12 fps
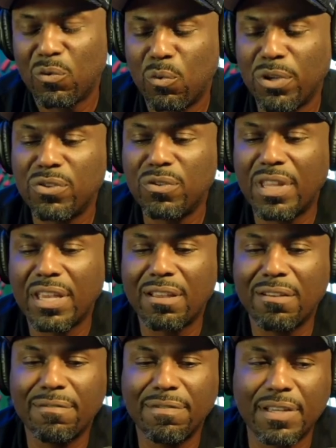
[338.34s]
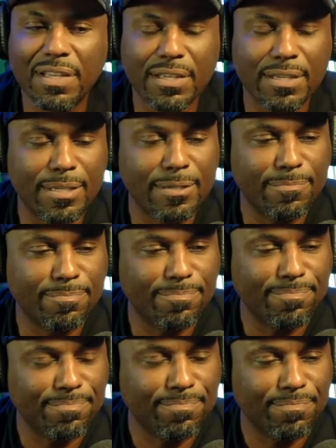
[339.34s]
What do you think of? uh
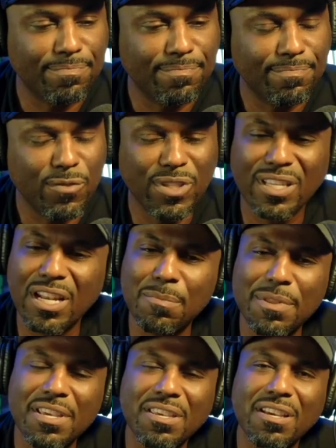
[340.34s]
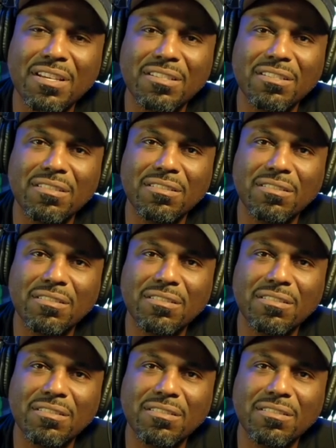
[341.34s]
What's the name of the young